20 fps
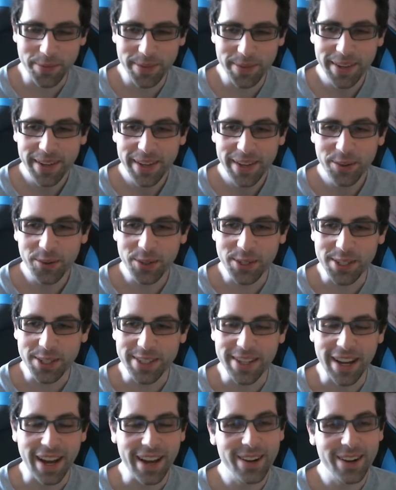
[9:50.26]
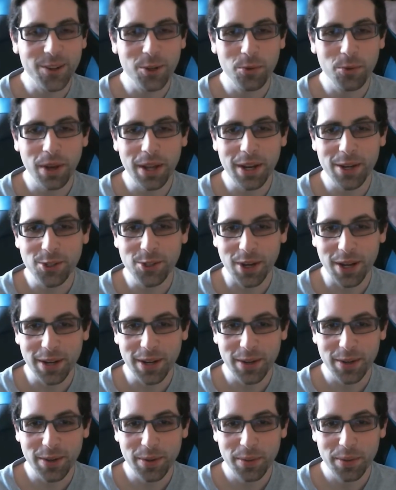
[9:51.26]
which is not a good way to try
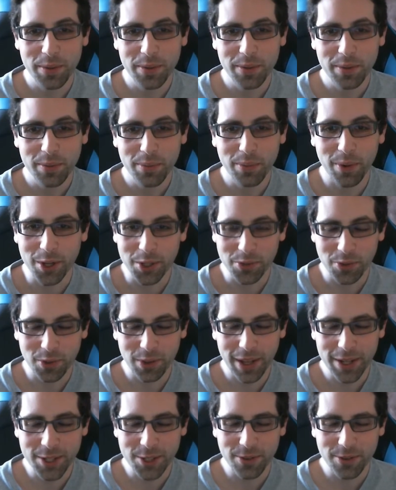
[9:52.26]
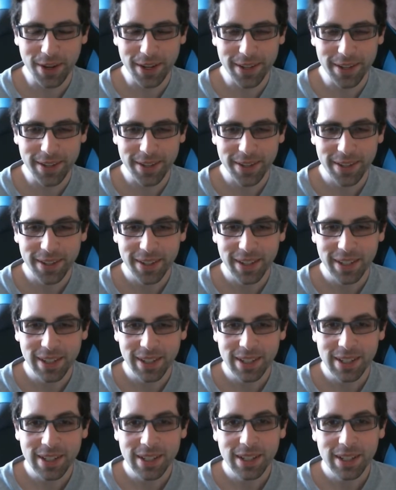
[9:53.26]
to push for Legend rank.
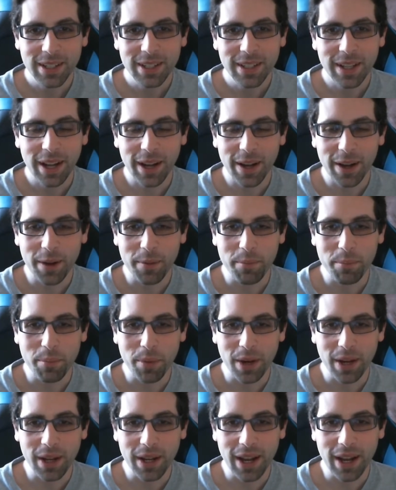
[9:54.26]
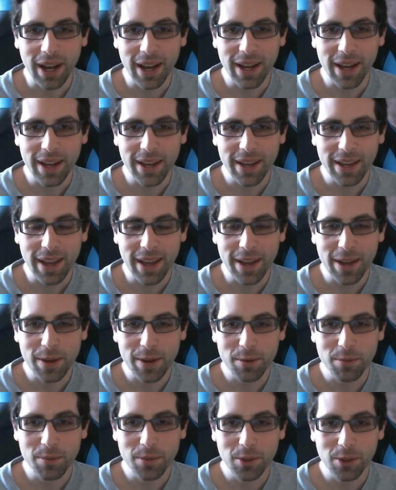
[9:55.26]
But I
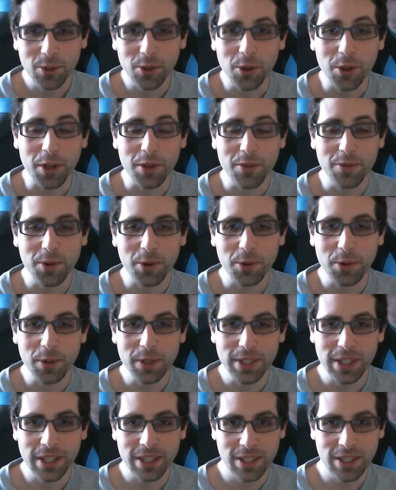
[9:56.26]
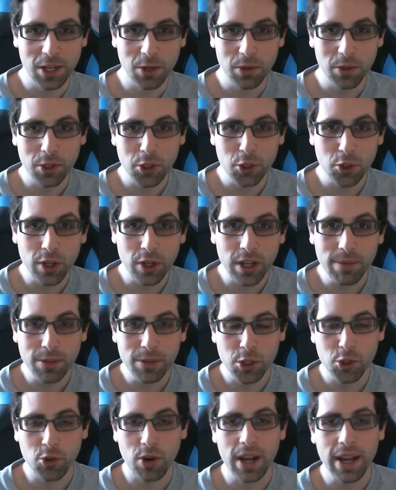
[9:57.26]
am looking forward to continuing the stream, to
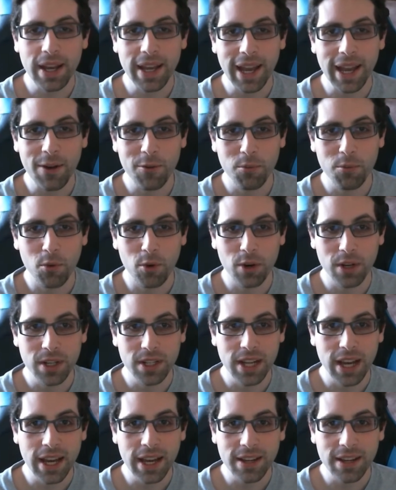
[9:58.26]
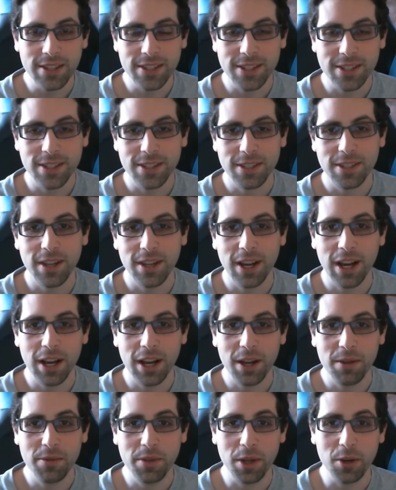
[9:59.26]
trying out more decks.
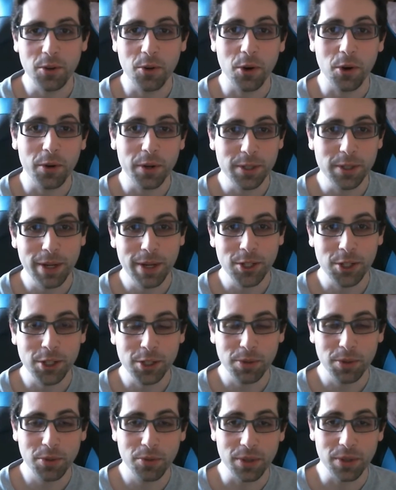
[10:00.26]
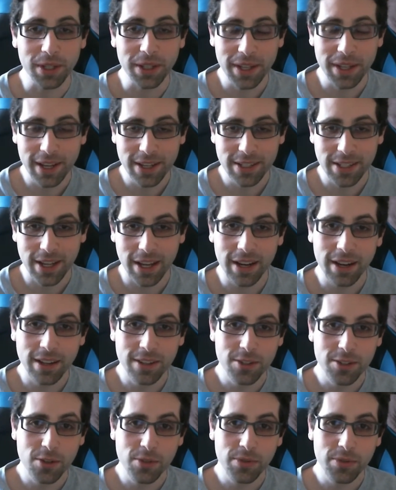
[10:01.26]
The Angoro expansion has been really exciting
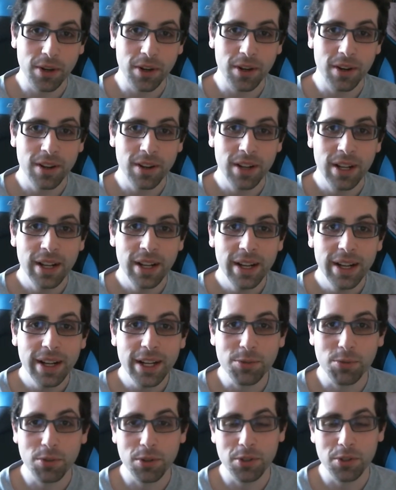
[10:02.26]
so far. It's produced a